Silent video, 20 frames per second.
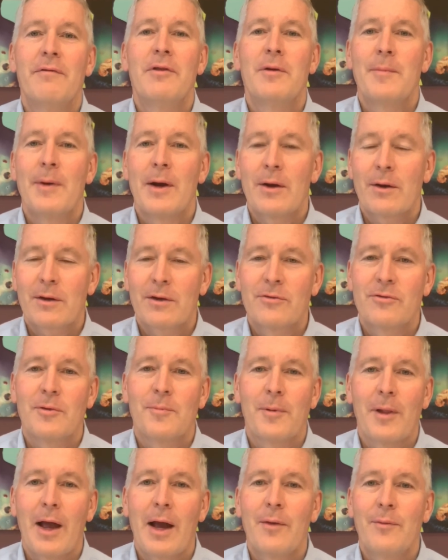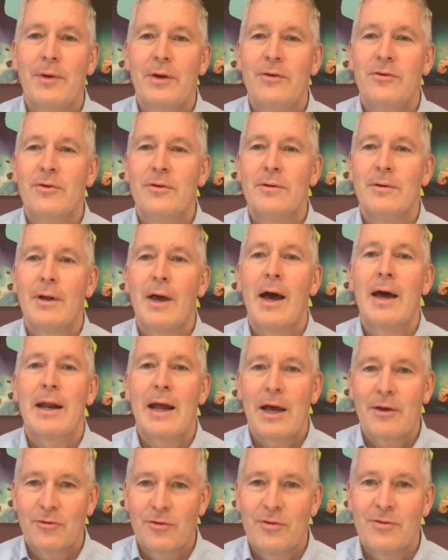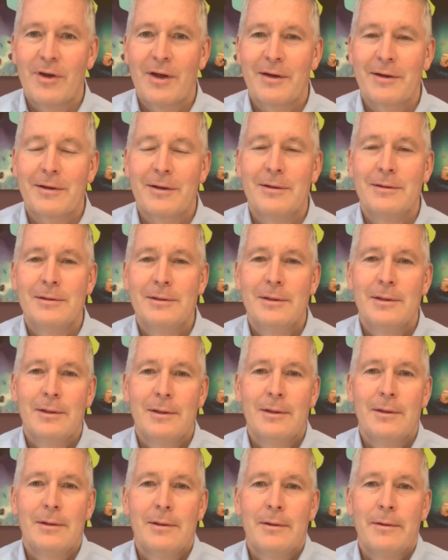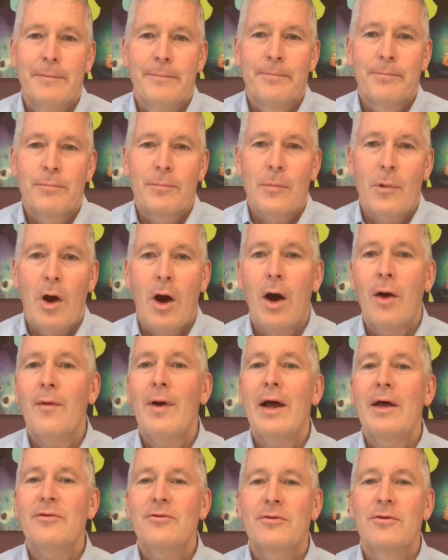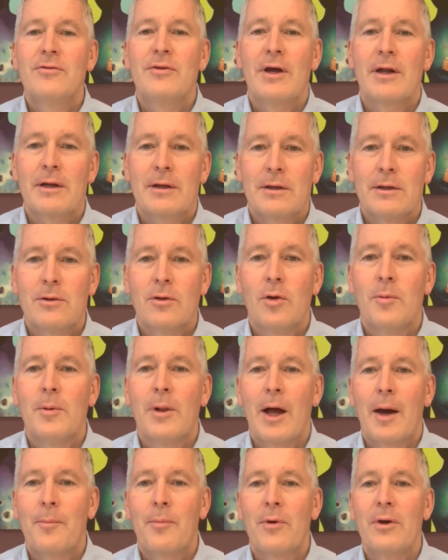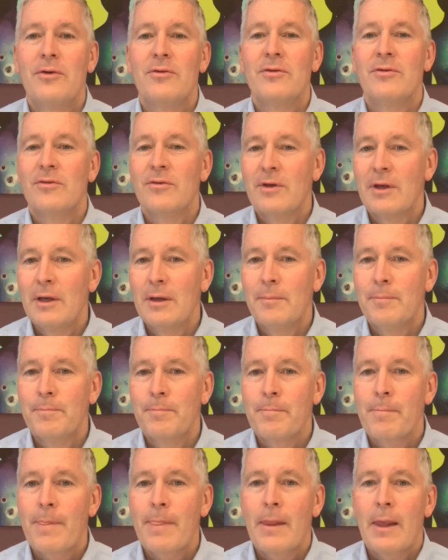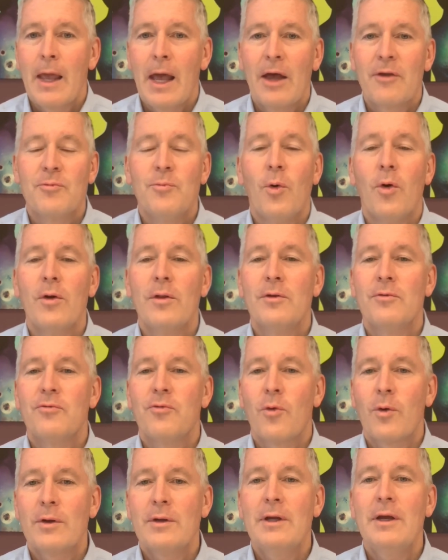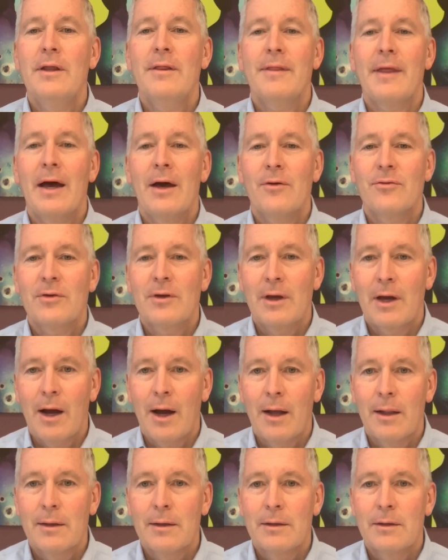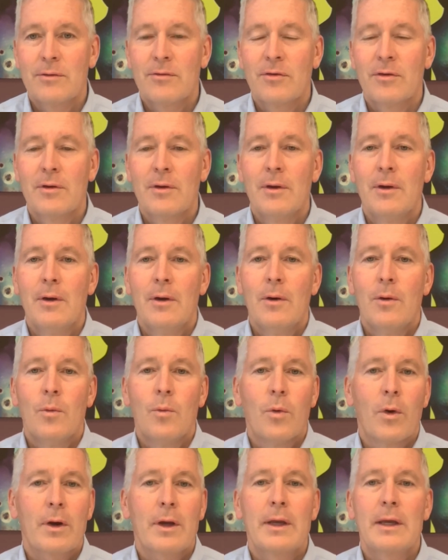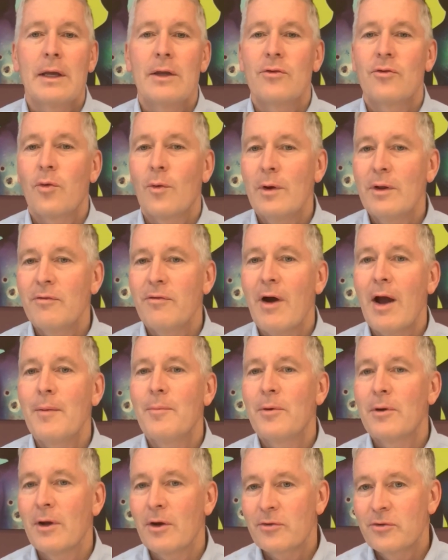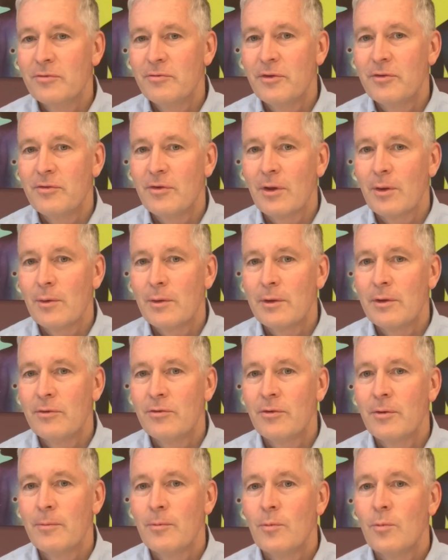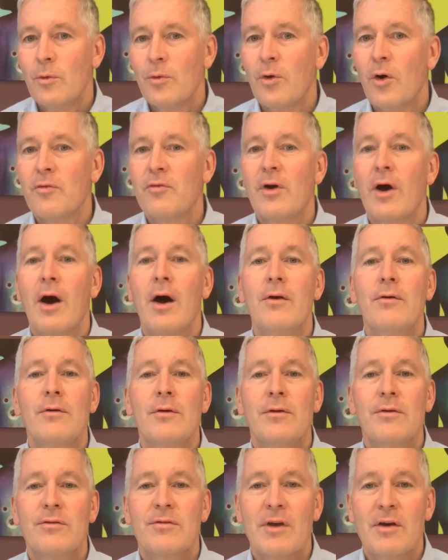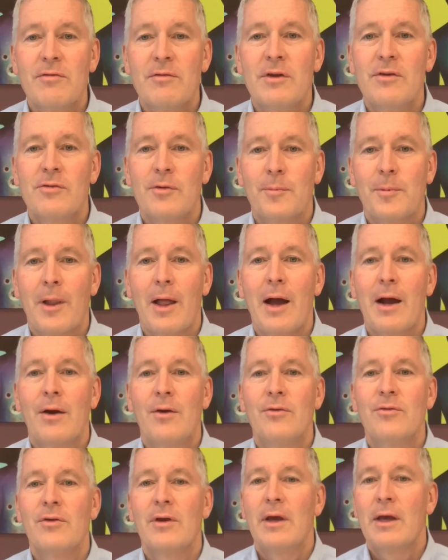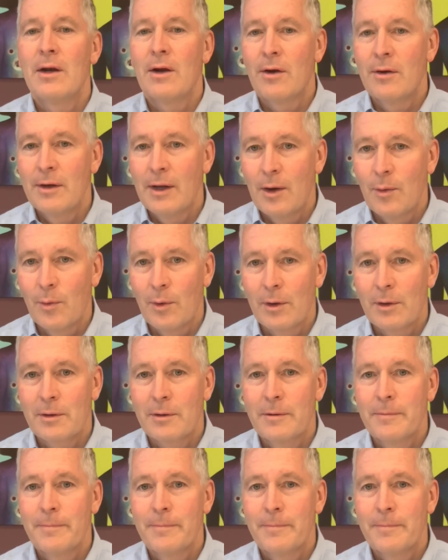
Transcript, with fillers: the Americas Supply Region at AstraZeneca. Our AstraZeneca Global Operations team has more than 14,000 colleagues working at 25 production facilities with over 170 suppliers in our network.